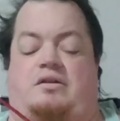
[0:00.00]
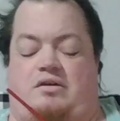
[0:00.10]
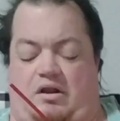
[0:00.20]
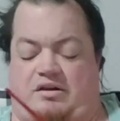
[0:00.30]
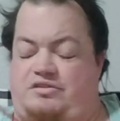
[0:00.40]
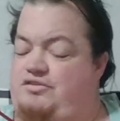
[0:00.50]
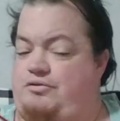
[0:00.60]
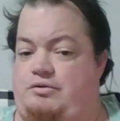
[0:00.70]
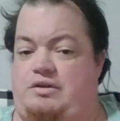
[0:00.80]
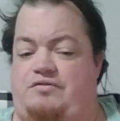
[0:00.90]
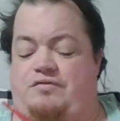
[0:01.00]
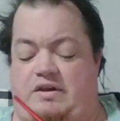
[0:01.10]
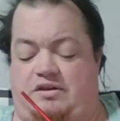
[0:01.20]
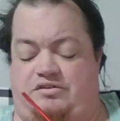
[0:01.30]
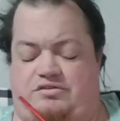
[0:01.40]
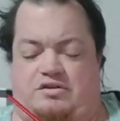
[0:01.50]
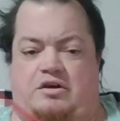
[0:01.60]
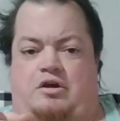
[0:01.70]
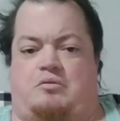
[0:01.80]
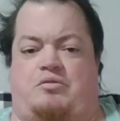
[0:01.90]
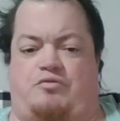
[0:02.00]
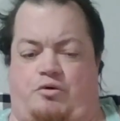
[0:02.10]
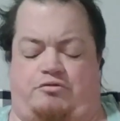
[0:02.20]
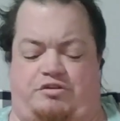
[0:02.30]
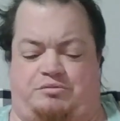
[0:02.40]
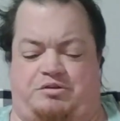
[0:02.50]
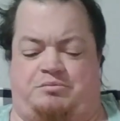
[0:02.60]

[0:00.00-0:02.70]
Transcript: not necessarily finish before Christmas,